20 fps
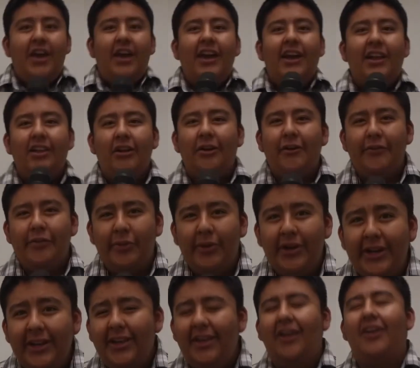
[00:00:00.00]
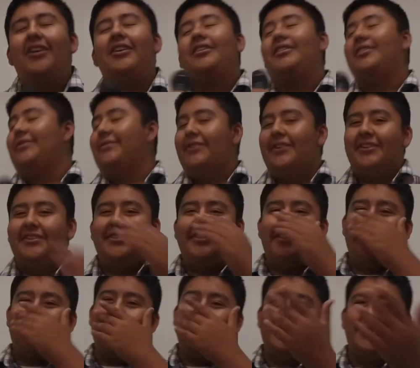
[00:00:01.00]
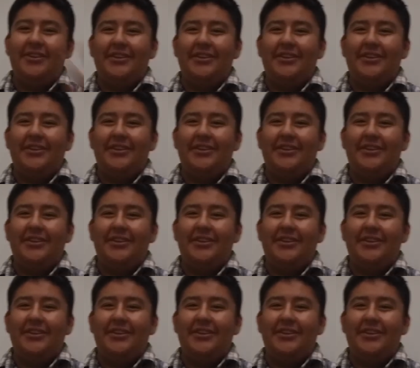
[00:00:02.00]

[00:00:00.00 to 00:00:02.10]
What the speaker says: Hello, everyone. Oh, I forgot to say thank you,